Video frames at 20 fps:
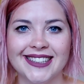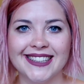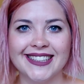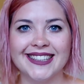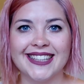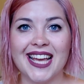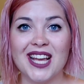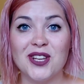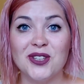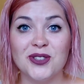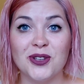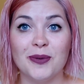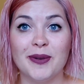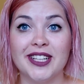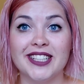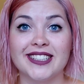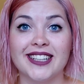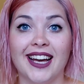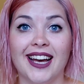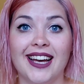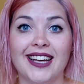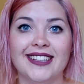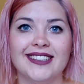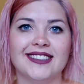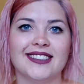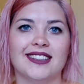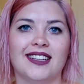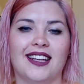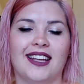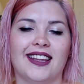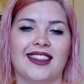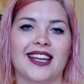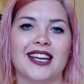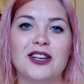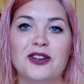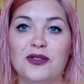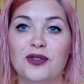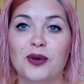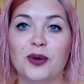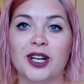thank you so much guys, thank
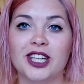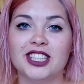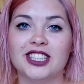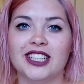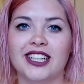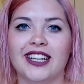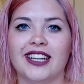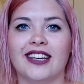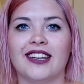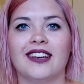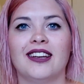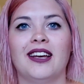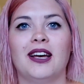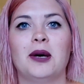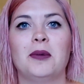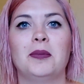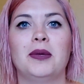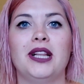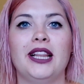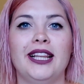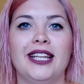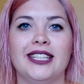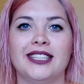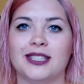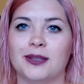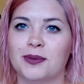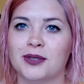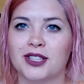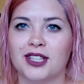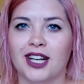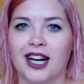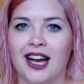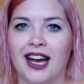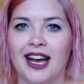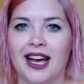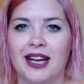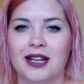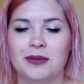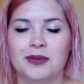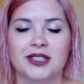you for watching. Please
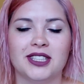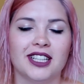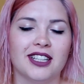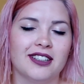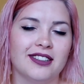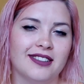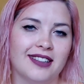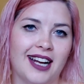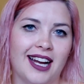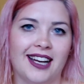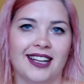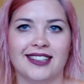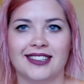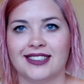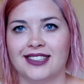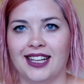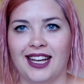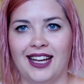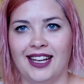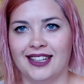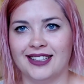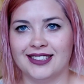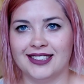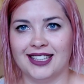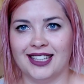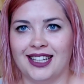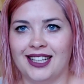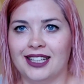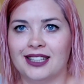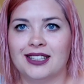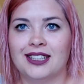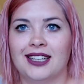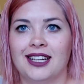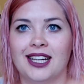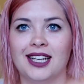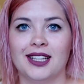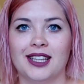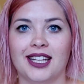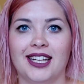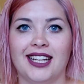subscribe, stick around and see
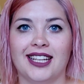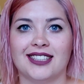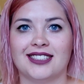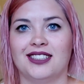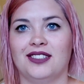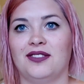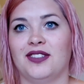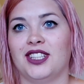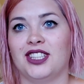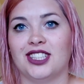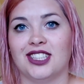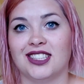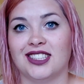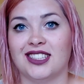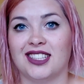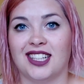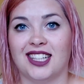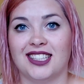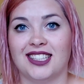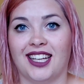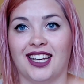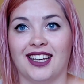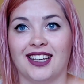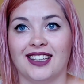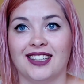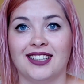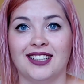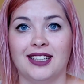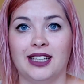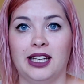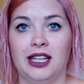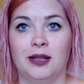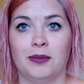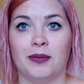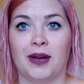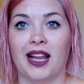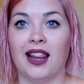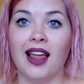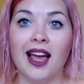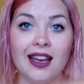the next adventures that I take in
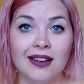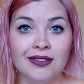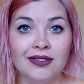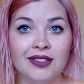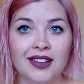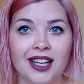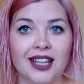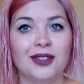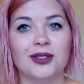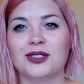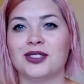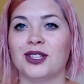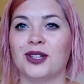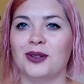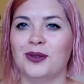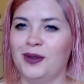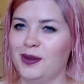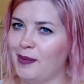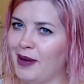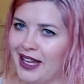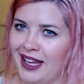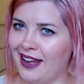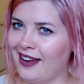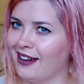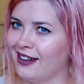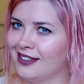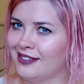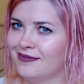my life and also with my hair.